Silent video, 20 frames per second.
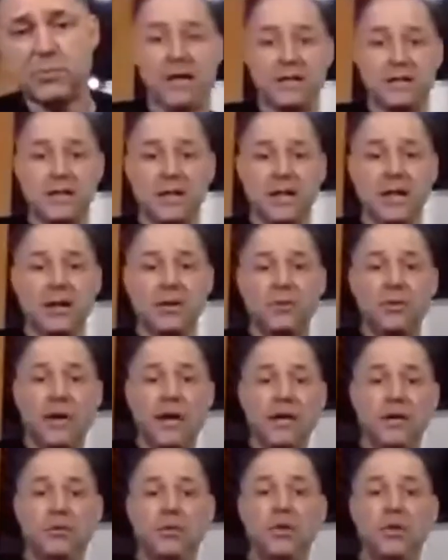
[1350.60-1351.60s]
right?
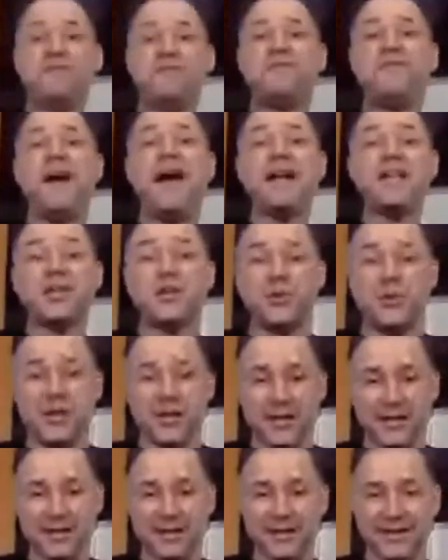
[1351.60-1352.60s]
Refactoring,
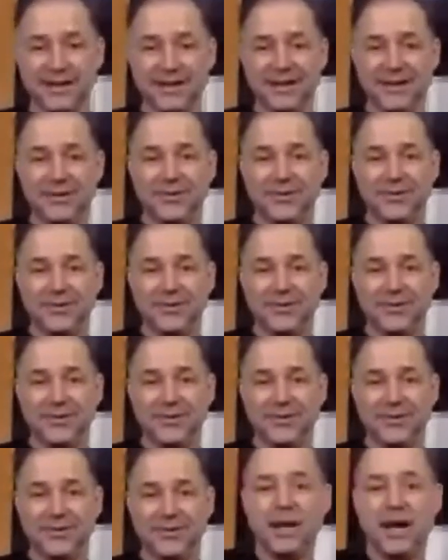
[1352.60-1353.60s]
right?
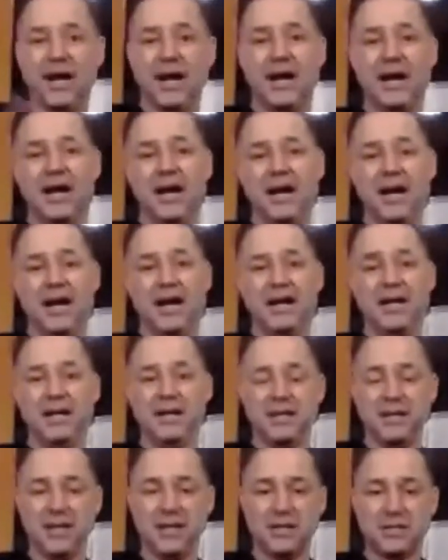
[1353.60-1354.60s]

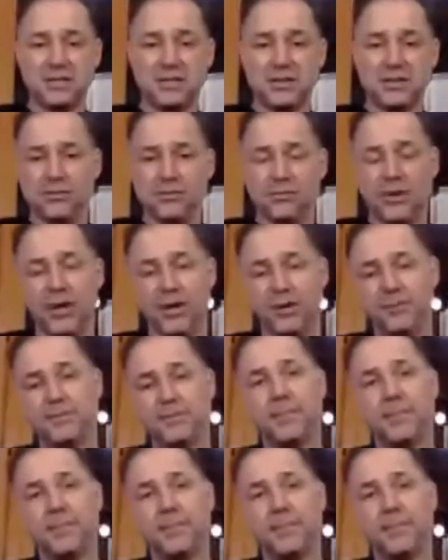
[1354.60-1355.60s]
It's, well,
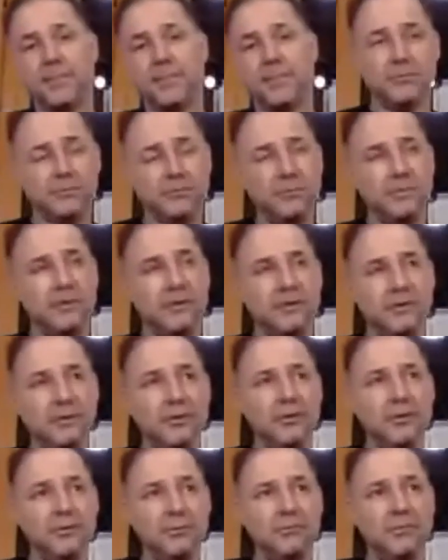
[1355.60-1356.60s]

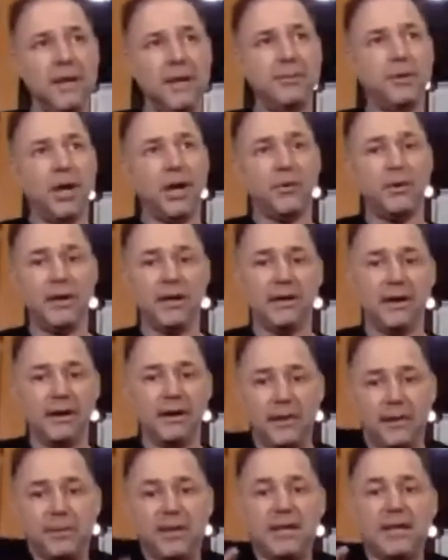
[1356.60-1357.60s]
maybe not really. Right? I
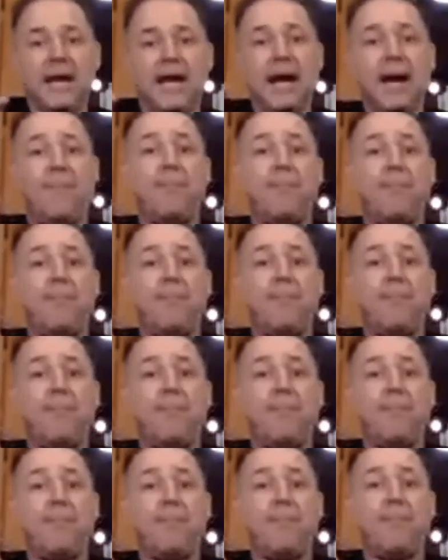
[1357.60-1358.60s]
mean,
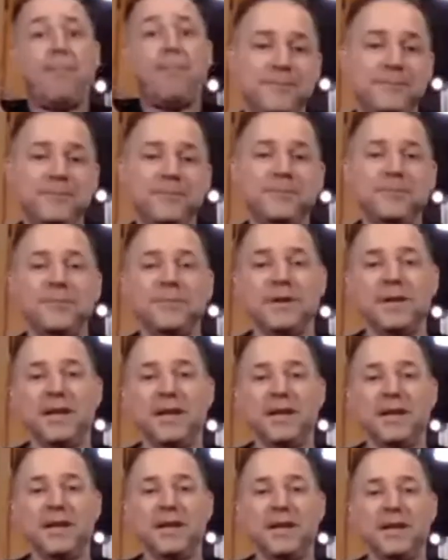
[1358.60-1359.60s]
applying a
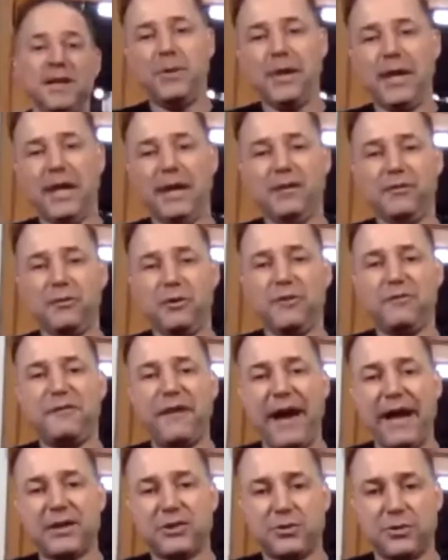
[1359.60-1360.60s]

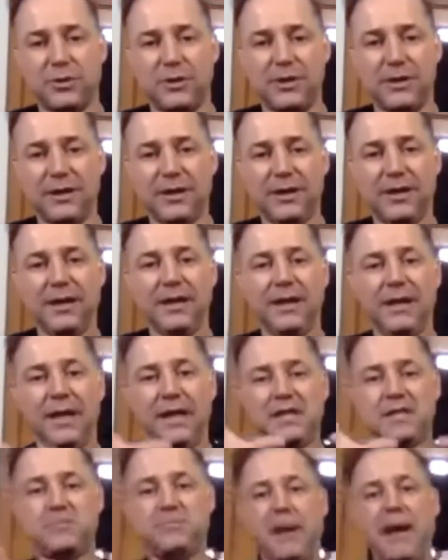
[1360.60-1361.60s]
refactor, it
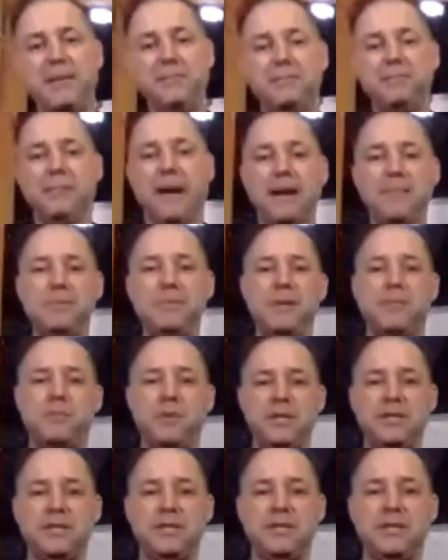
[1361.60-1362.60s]
might be a
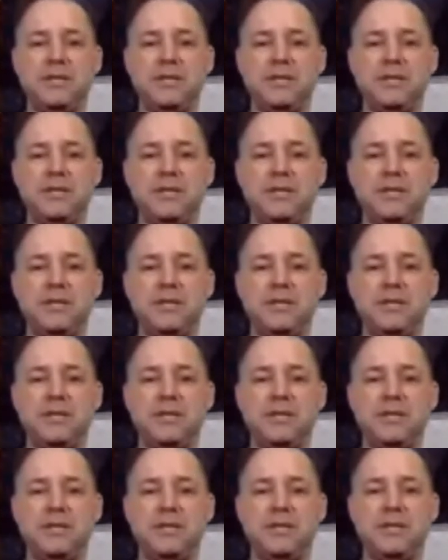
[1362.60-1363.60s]
precise thing, right?
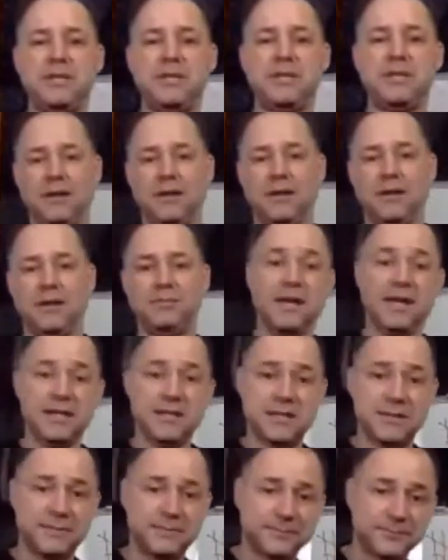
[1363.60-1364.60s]
But the thing is,
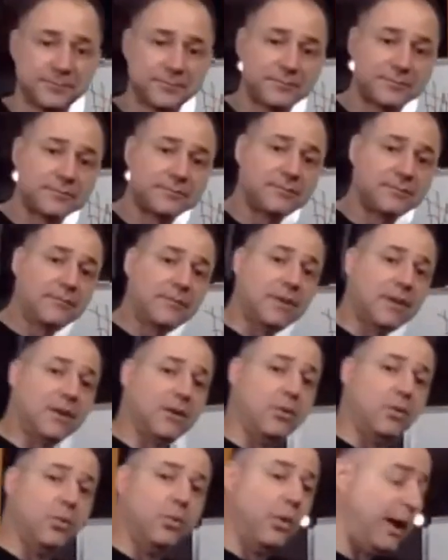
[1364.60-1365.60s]

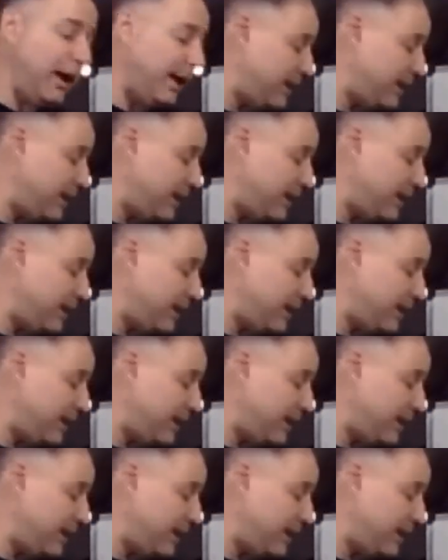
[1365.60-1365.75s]
what is